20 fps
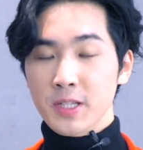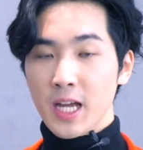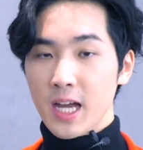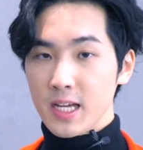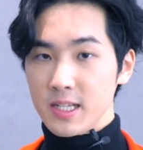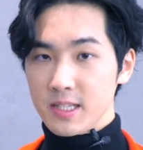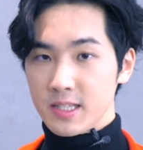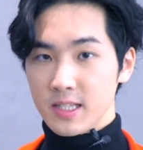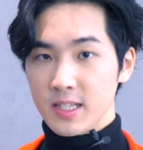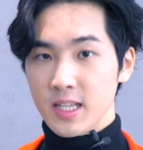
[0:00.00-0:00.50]

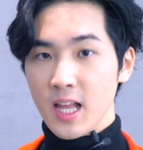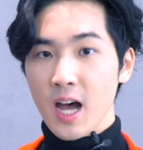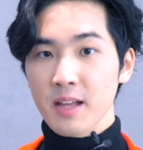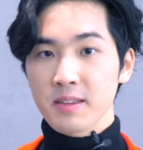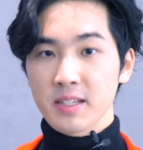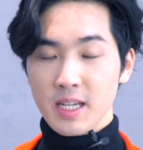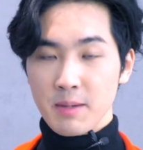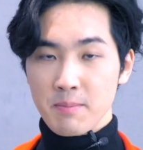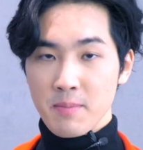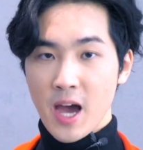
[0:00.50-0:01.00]
that it's
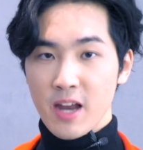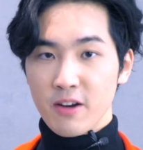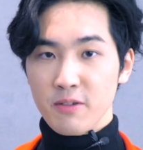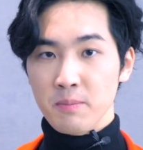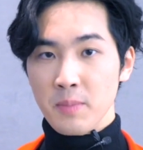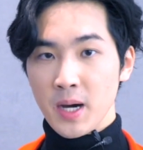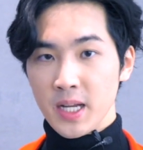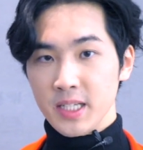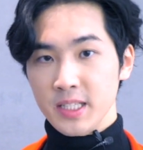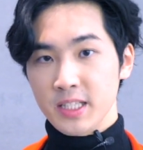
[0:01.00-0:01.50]
not the amount of
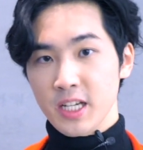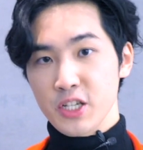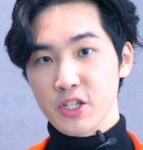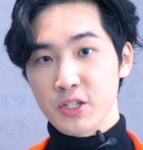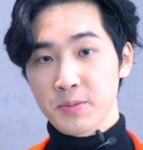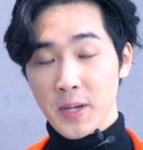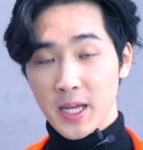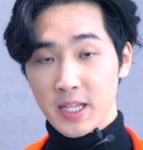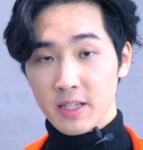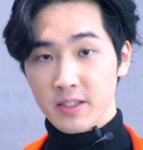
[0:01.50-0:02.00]
money that you
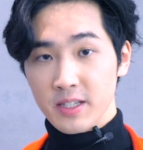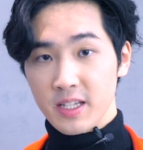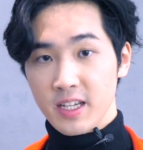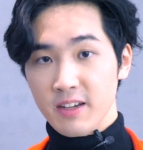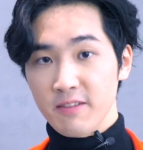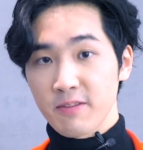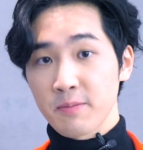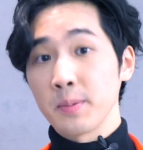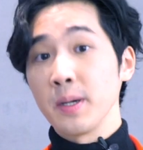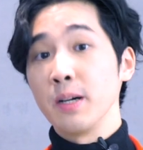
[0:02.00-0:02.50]
spend on the
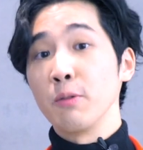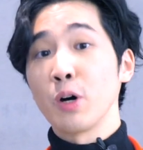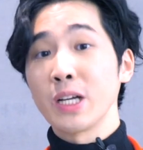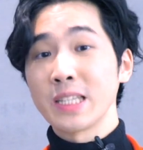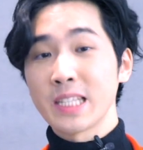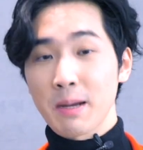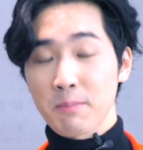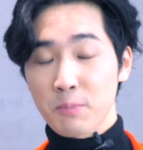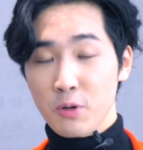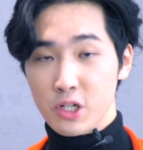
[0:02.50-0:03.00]
gift, but
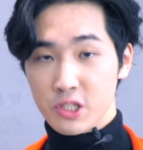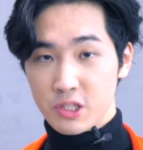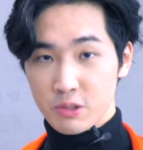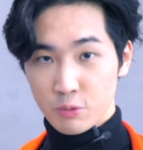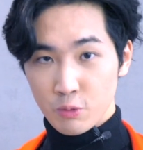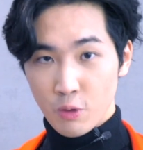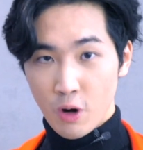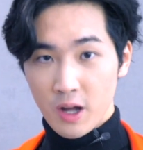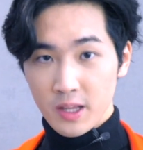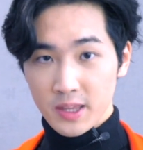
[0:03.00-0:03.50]
what that
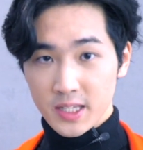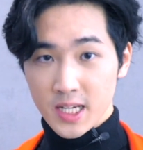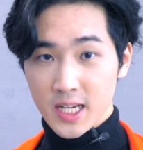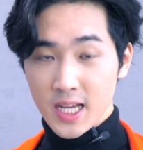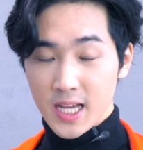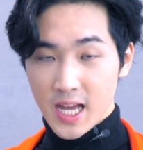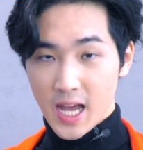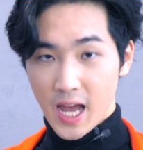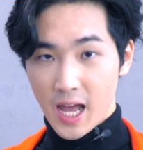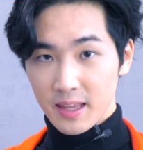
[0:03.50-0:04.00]
person wants
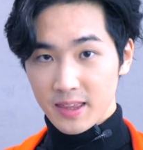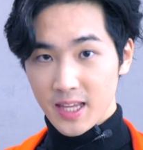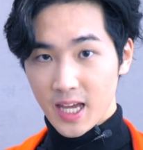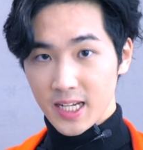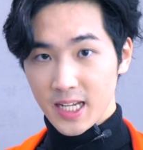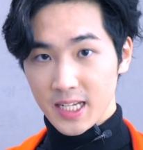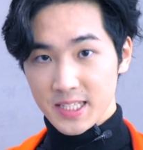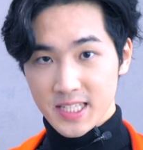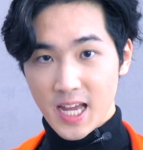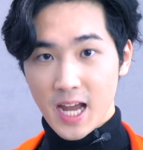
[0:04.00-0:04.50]
at
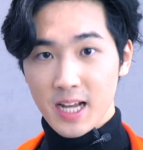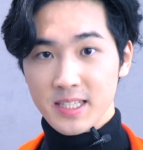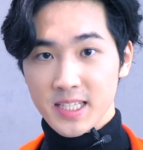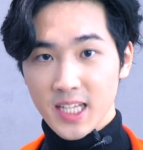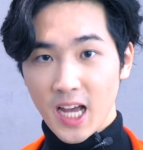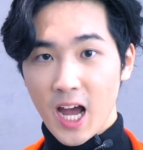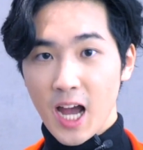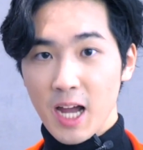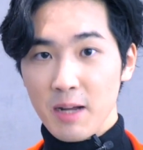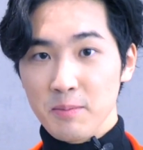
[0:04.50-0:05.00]
that exact
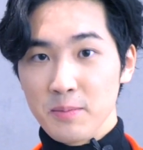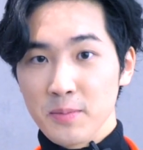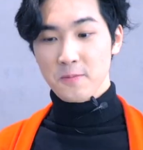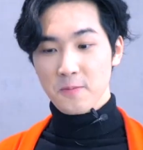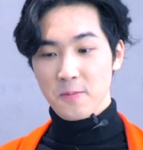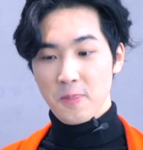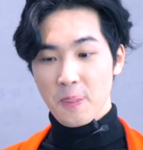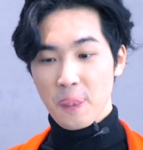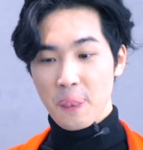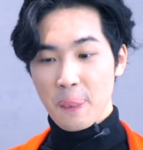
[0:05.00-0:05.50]
time.
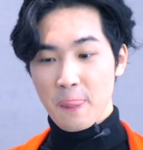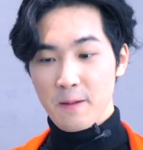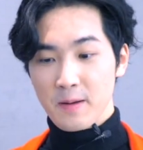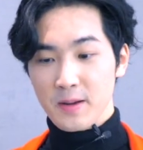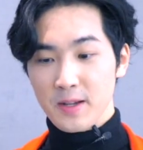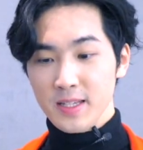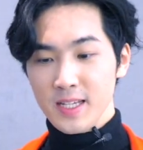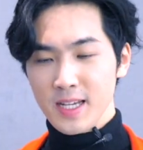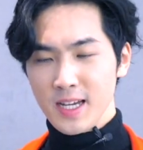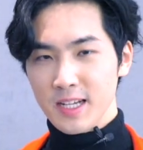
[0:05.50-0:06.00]

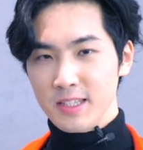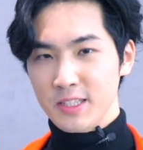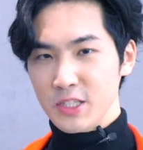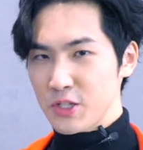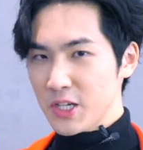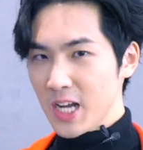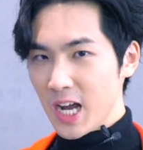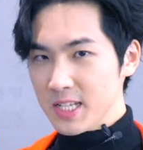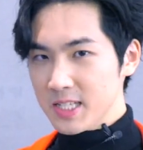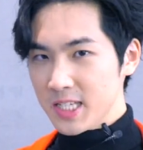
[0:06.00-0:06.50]
Yeah,
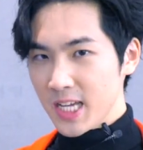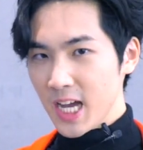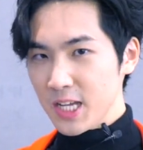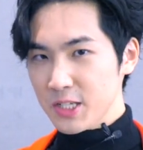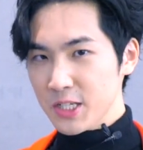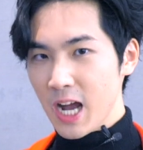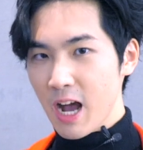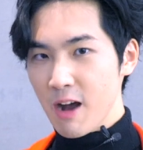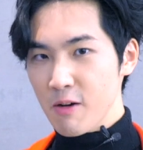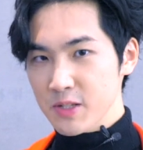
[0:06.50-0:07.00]
did you guys
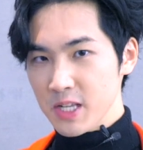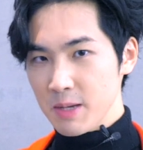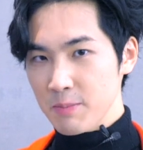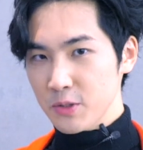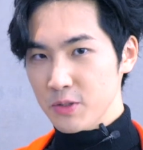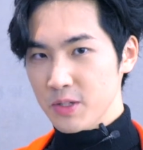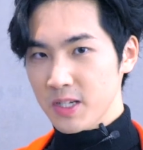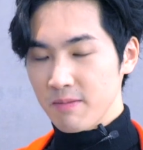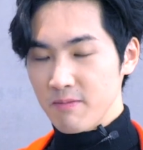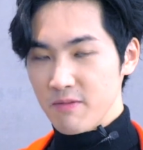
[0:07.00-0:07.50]
catch how I was
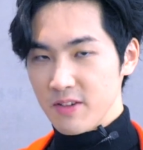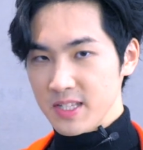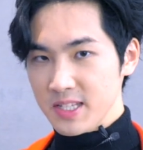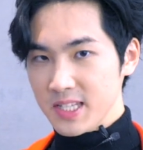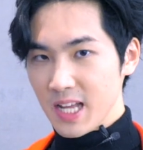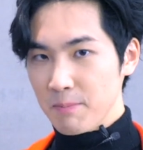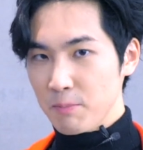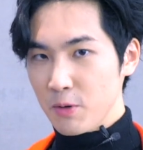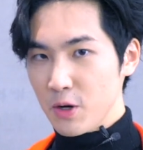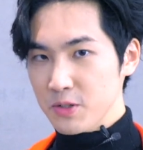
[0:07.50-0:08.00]
able to convince
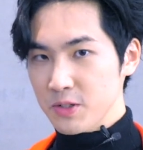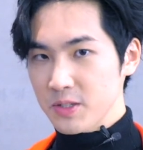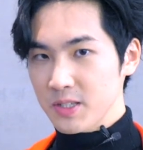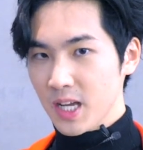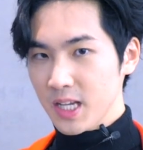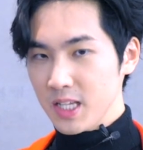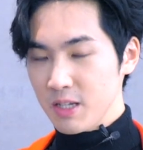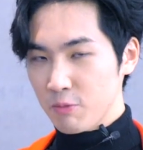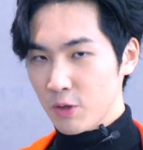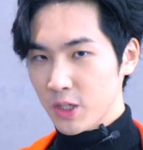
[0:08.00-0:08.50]
that person
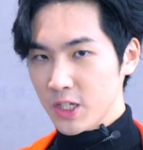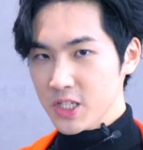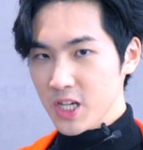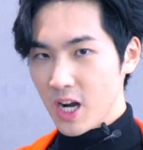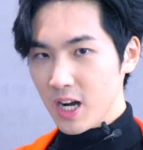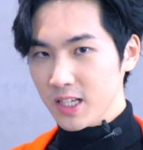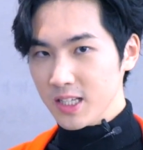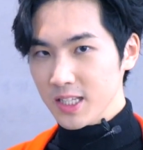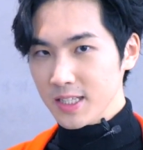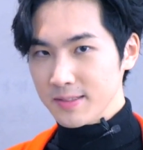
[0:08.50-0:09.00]
that he wanted
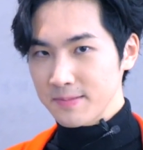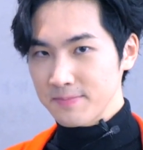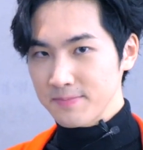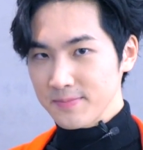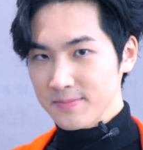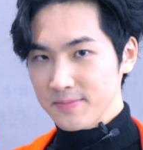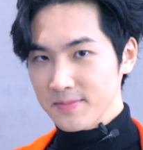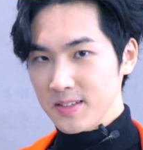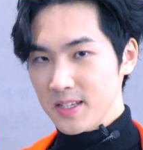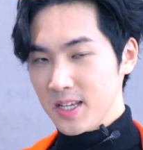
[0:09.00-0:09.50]
chocolate?
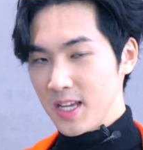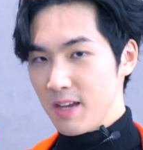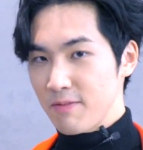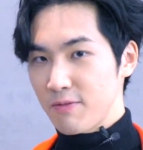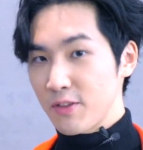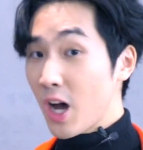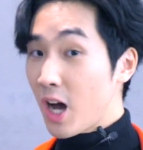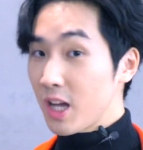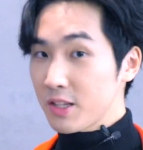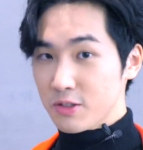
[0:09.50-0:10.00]

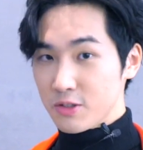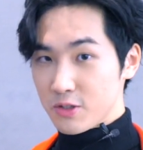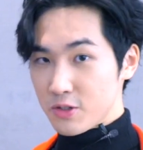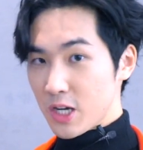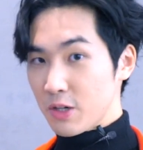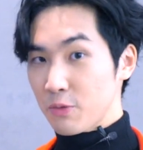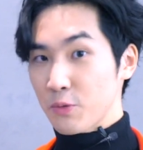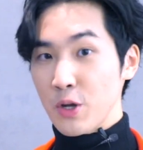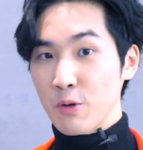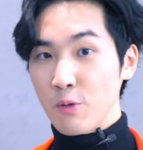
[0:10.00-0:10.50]
If not,
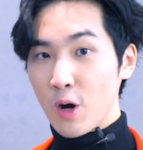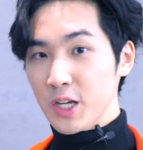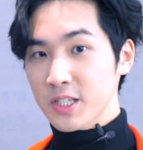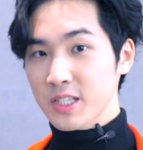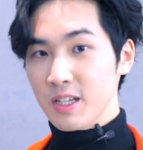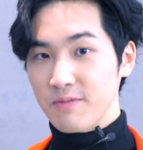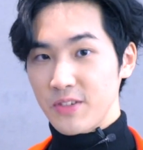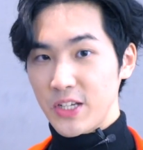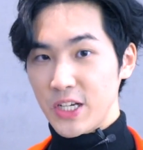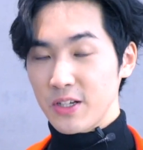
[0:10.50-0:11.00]
try to rewatch
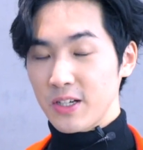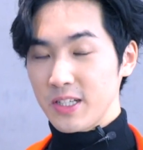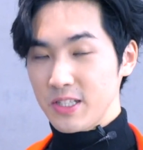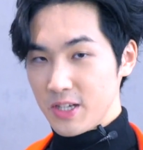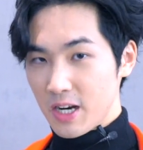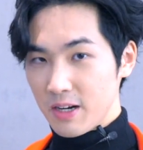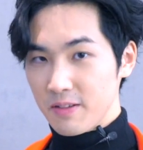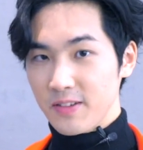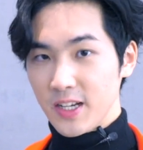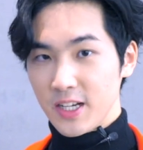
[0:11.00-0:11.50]
that video and
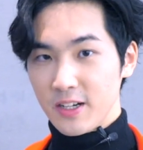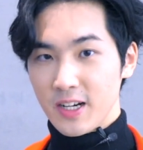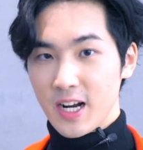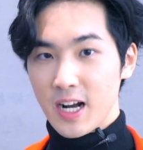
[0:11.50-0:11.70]
try to figure it